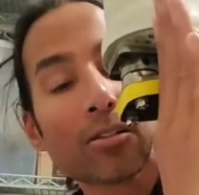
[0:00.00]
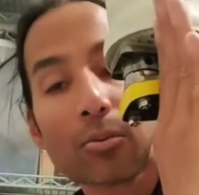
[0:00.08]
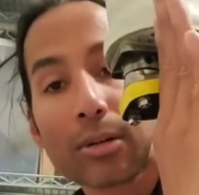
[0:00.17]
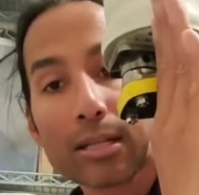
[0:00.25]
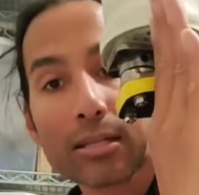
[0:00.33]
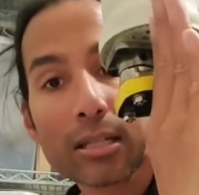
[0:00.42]
what
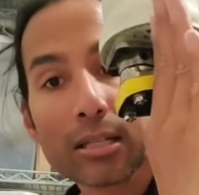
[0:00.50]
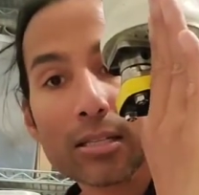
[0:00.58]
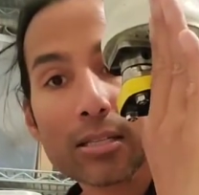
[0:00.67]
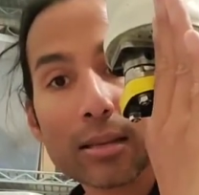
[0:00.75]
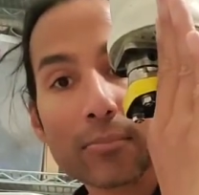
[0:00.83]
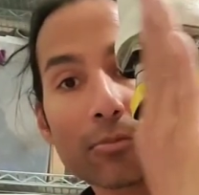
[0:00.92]
I did is
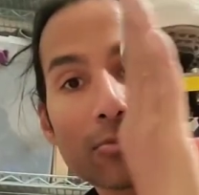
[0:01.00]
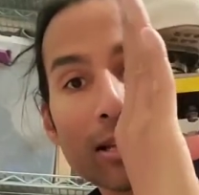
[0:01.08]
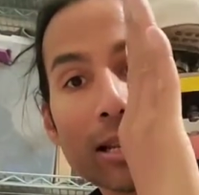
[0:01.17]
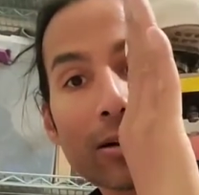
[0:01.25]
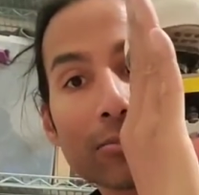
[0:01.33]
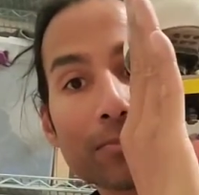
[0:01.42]
I moved it
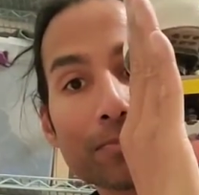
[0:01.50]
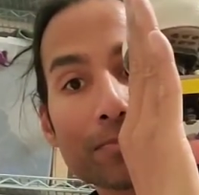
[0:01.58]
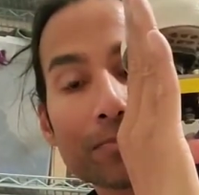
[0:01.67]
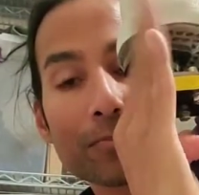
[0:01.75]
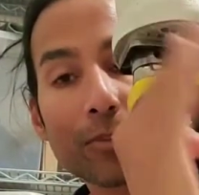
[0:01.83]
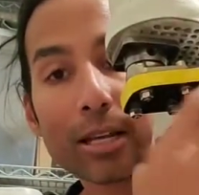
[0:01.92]
out,
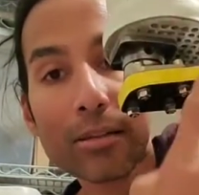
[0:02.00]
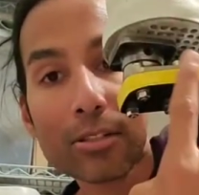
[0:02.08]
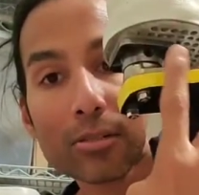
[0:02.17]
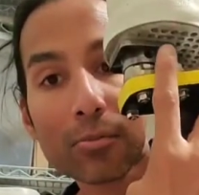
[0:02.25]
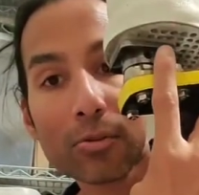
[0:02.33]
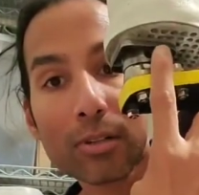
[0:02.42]
right?
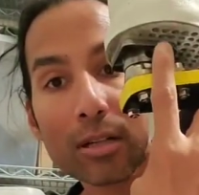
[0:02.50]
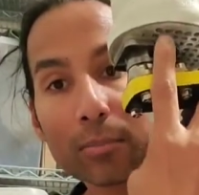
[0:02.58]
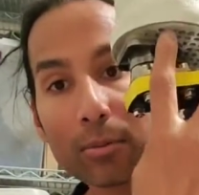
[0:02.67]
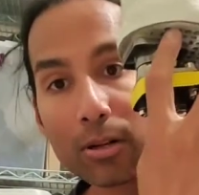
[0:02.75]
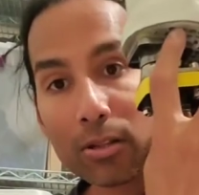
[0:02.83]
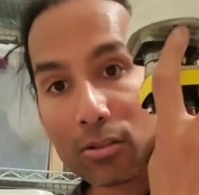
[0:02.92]
Just moved it up
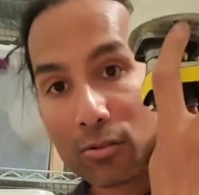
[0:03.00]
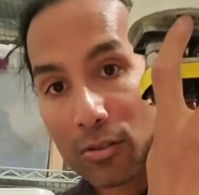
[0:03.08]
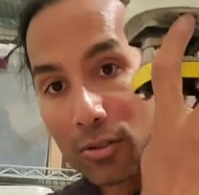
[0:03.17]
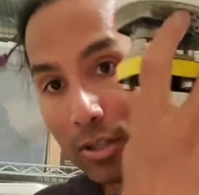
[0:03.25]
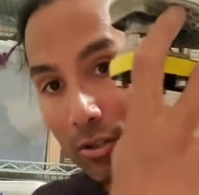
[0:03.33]
another